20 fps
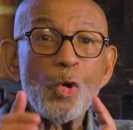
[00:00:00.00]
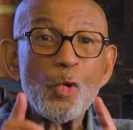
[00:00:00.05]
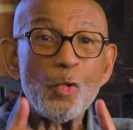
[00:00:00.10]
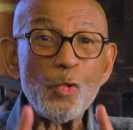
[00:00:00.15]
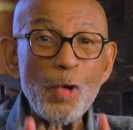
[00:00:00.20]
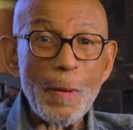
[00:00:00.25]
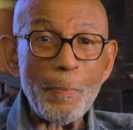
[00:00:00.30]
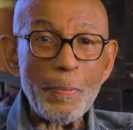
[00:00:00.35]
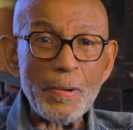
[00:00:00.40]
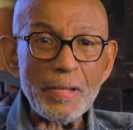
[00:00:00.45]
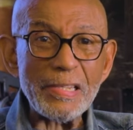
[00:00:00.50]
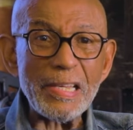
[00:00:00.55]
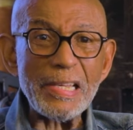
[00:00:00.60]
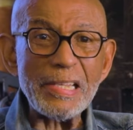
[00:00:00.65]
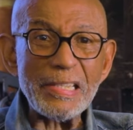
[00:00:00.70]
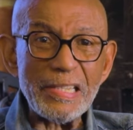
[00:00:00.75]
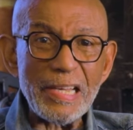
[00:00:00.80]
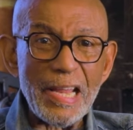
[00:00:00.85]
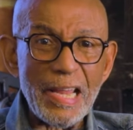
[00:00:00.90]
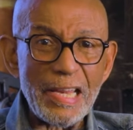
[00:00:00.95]

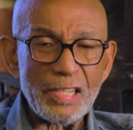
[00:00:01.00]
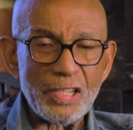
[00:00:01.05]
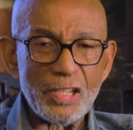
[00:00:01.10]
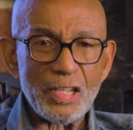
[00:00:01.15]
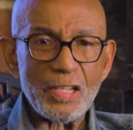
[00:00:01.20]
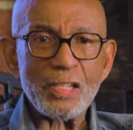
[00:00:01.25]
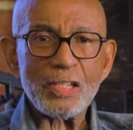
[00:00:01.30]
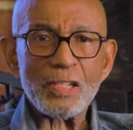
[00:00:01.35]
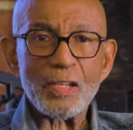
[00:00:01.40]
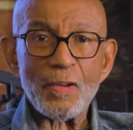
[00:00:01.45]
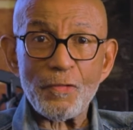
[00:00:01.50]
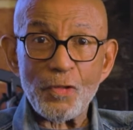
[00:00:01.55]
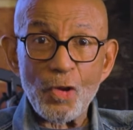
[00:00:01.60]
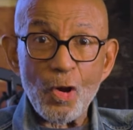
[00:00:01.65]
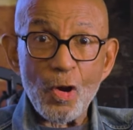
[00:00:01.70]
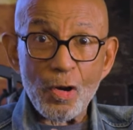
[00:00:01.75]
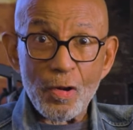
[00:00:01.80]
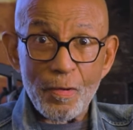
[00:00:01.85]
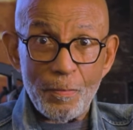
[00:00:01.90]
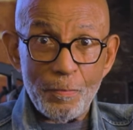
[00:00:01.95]
representations of
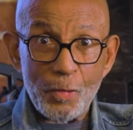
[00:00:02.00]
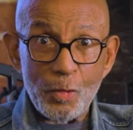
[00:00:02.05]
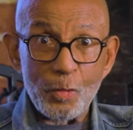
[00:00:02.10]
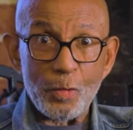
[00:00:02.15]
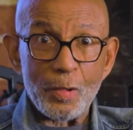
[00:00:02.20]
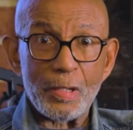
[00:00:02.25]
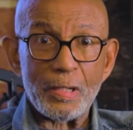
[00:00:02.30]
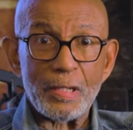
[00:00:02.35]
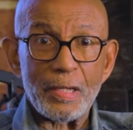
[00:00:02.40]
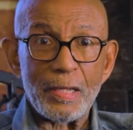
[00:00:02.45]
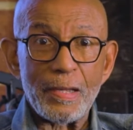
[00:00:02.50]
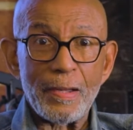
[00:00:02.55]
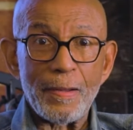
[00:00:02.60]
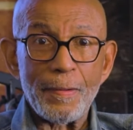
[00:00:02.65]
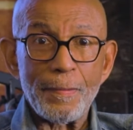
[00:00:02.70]
your community